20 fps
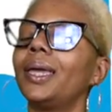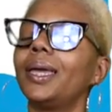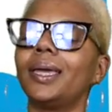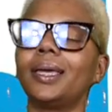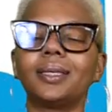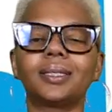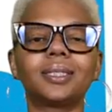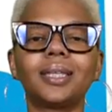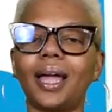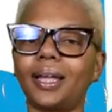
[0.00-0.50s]

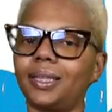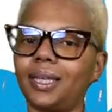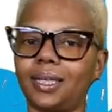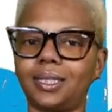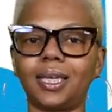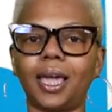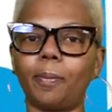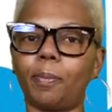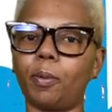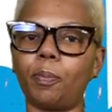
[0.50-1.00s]
It's not that
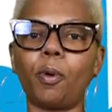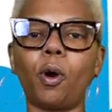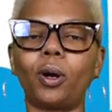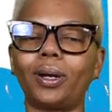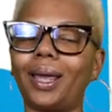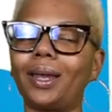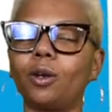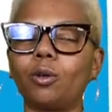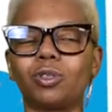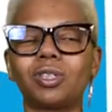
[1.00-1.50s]
type of
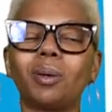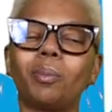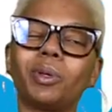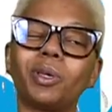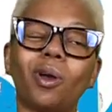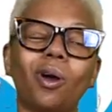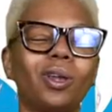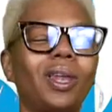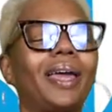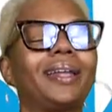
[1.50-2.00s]
party. I know some of
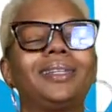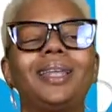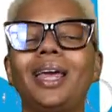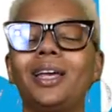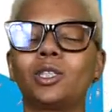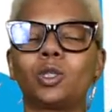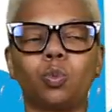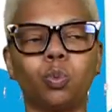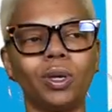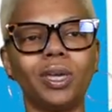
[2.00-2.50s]
y'all like,
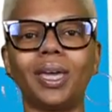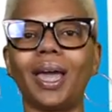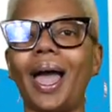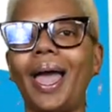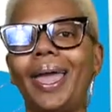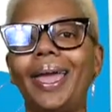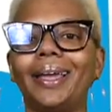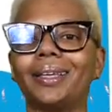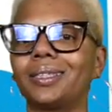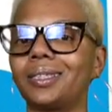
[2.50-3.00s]
that's weak, I
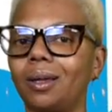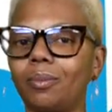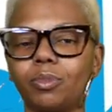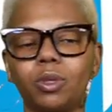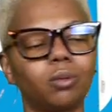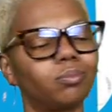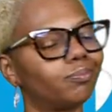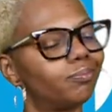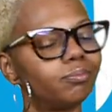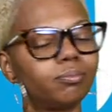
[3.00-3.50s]
had
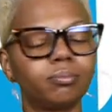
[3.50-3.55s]
something.